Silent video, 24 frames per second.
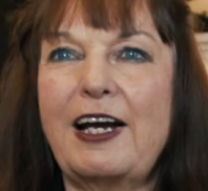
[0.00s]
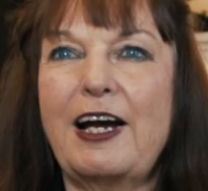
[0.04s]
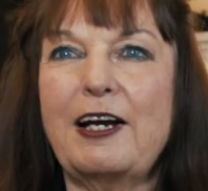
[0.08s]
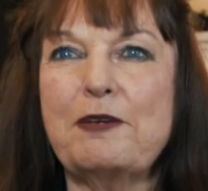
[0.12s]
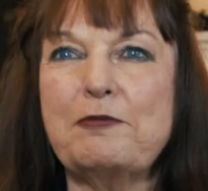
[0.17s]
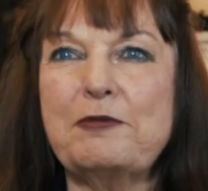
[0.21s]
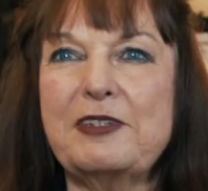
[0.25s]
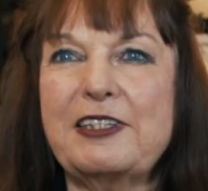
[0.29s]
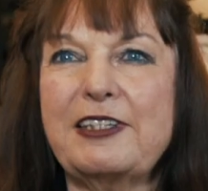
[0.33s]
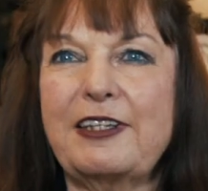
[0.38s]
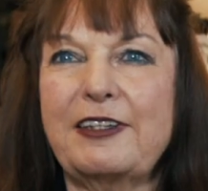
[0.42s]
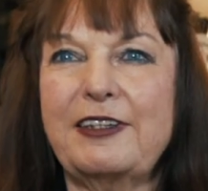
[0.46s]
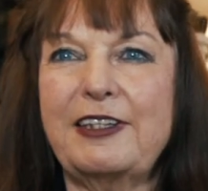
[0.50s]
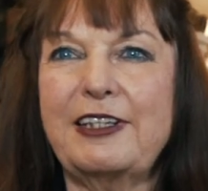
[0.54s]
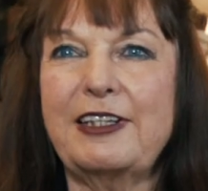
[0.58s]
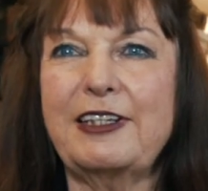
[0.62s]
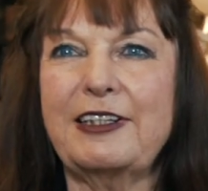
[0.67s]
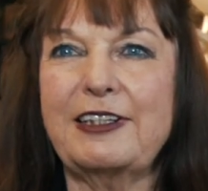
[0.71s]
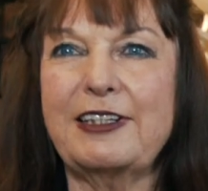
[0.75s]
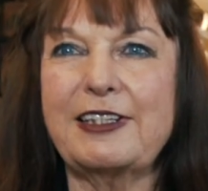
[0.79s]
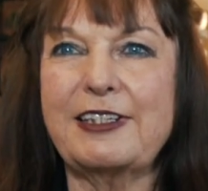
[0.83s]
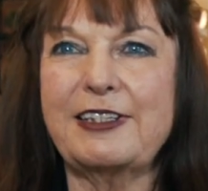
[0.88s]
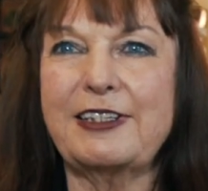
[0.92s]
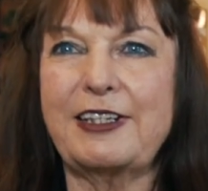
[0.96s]
I'm
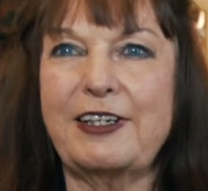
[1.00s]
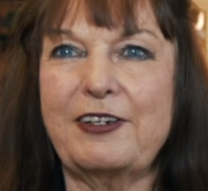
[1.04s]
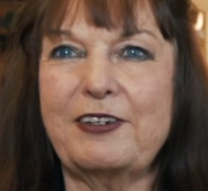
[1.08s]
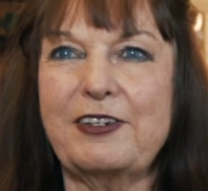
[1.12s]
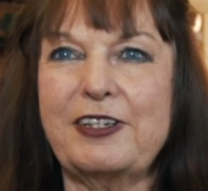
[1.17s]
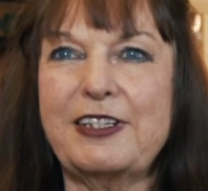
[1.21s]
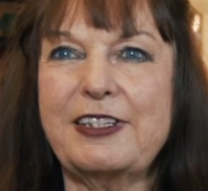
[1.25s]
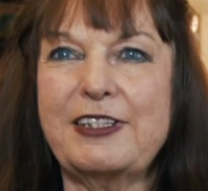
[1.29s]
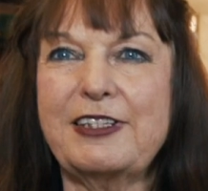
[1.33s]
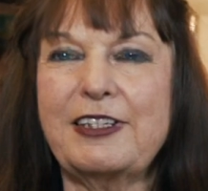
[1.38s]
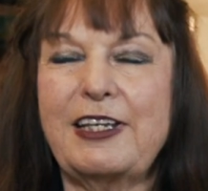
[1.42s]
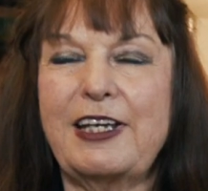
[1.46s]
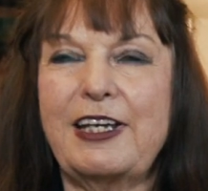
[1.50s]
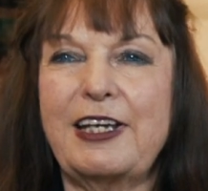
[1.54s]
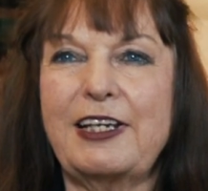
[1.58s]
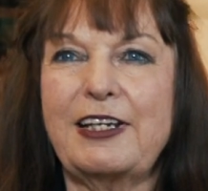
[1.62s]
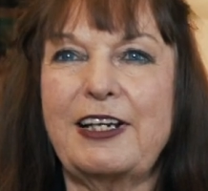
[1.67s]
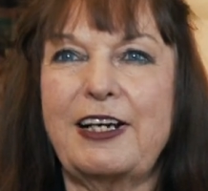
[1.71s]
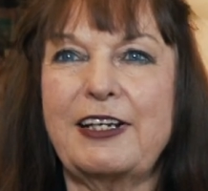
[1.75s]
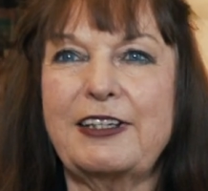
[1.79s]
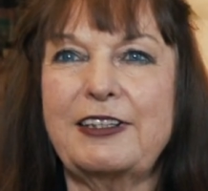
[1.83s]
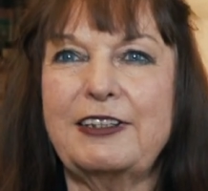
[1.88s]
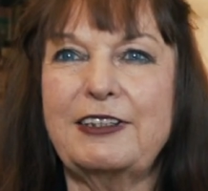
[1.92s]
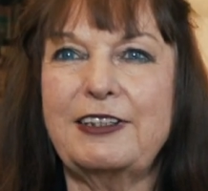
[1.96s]
Cynthia Lazaris,
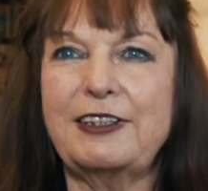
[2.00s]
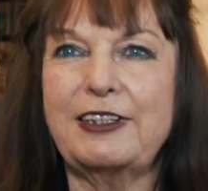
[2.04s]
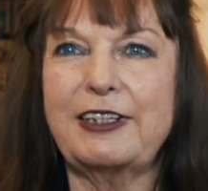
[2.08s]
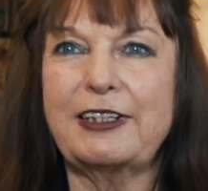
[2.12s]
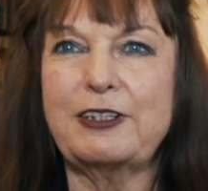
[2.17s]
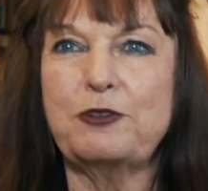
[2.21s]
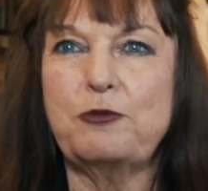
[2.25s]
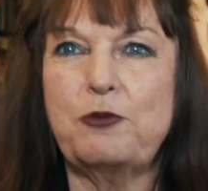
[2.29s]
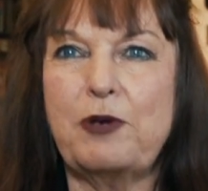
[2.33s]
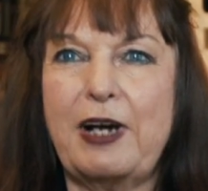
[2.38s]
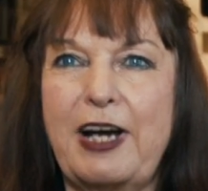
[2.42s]
and I collect